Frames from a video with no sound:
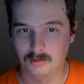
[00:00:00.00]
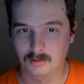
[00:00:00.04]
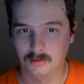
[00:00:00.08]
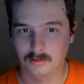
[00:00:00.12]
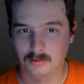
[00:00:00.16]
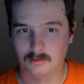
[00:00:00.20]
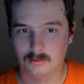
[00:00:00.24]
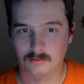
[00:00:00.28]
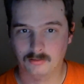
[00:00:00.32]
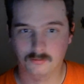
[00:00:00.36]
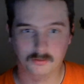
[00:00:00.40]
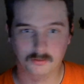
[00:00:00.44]

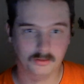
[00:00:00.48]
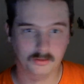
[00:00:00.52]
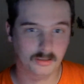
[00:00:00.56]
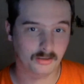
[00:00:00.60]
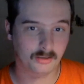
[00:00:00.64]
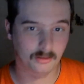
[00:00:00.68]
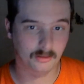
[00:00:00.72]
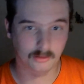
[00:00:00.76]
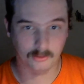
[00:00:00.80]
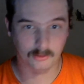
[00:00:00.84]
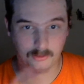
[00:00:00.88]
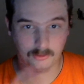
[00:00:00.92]
The
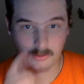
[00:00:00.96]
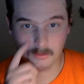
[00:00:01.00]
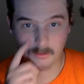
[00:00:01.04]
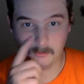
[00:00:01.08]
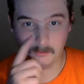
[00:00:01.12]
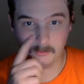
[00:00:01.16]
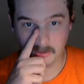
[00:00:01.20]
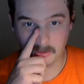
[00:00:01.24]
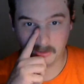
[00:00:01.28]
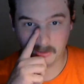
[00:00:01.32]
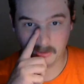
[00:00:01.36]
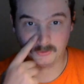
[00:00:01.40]
rest of their sub
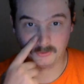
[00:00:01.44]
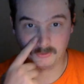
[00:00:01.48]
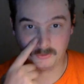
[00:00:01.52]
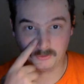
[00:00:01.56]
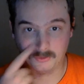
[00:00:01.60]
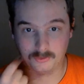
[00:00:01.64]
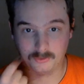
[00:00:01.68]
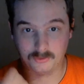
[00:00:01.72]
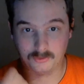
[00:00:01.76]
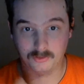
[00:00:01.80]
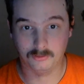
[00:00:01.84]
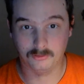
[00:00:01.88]
channels are
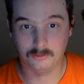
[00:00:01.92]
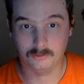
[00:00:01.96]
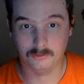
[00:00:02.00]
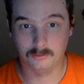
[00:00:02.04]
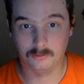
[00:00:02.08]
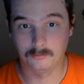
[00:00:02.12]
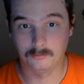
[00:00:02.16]
still